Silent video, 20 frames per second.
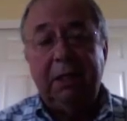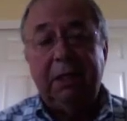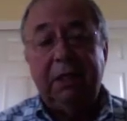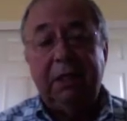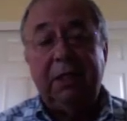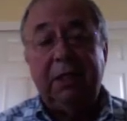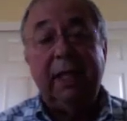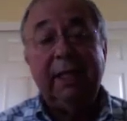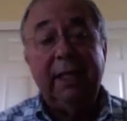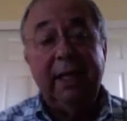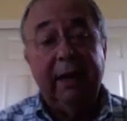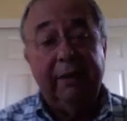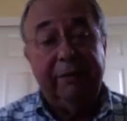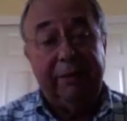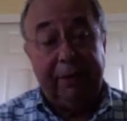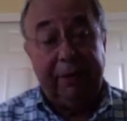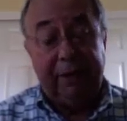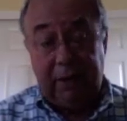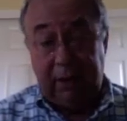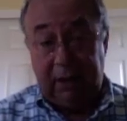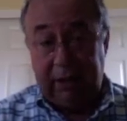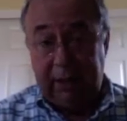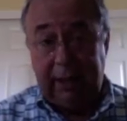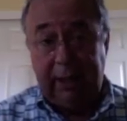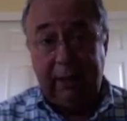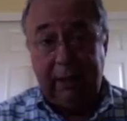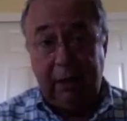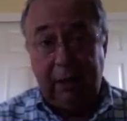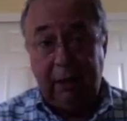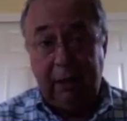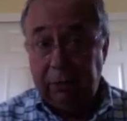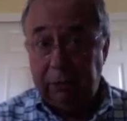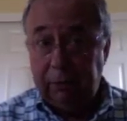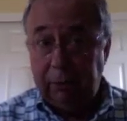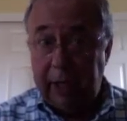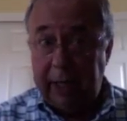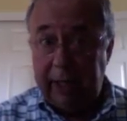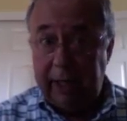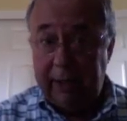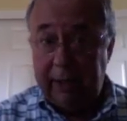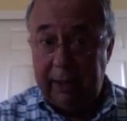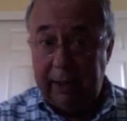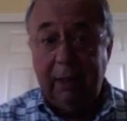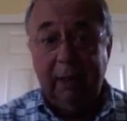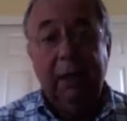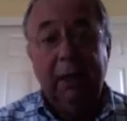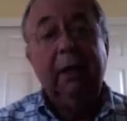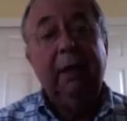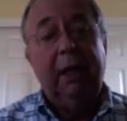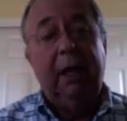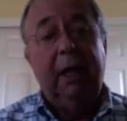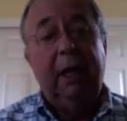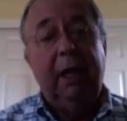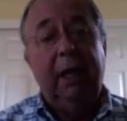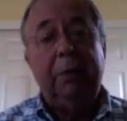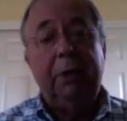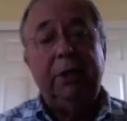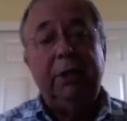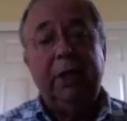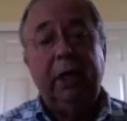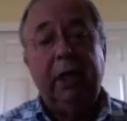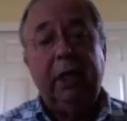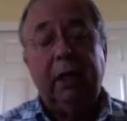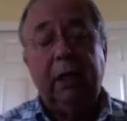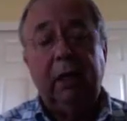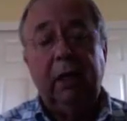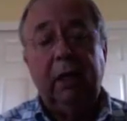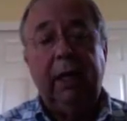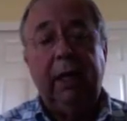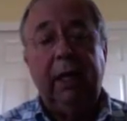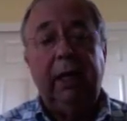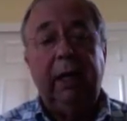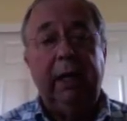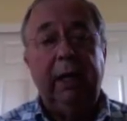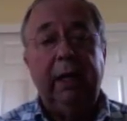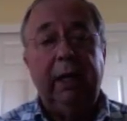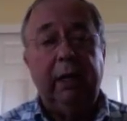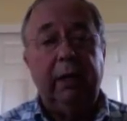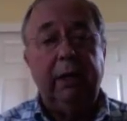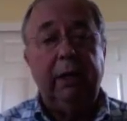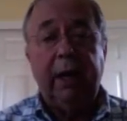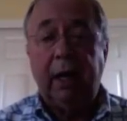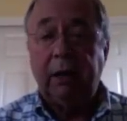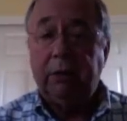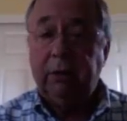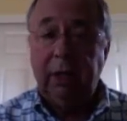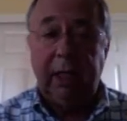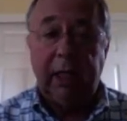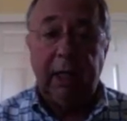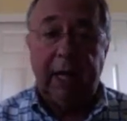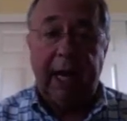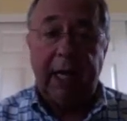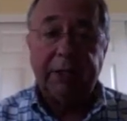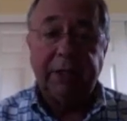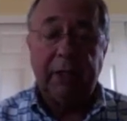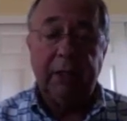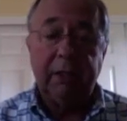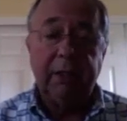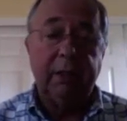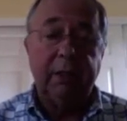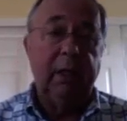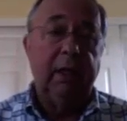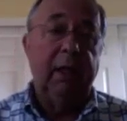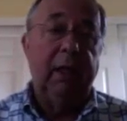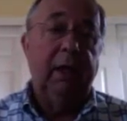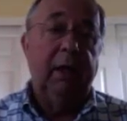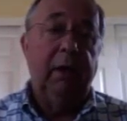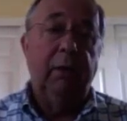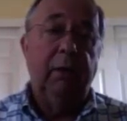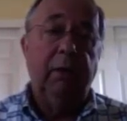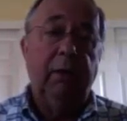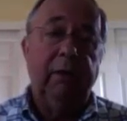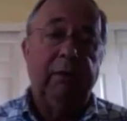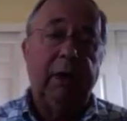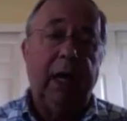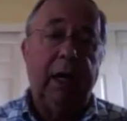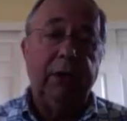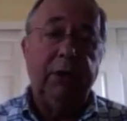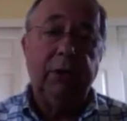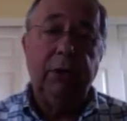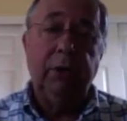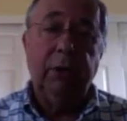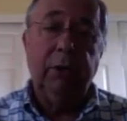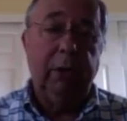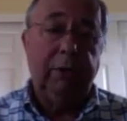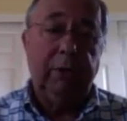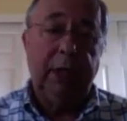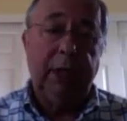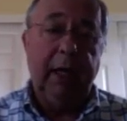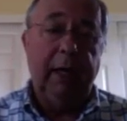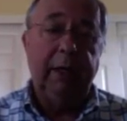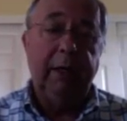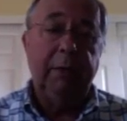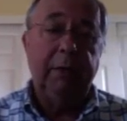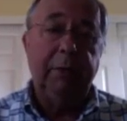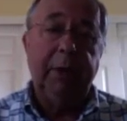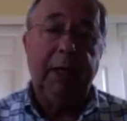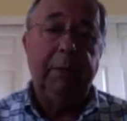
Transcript: significantly overrated, and particularly in introductory classes when you've got two or three hundred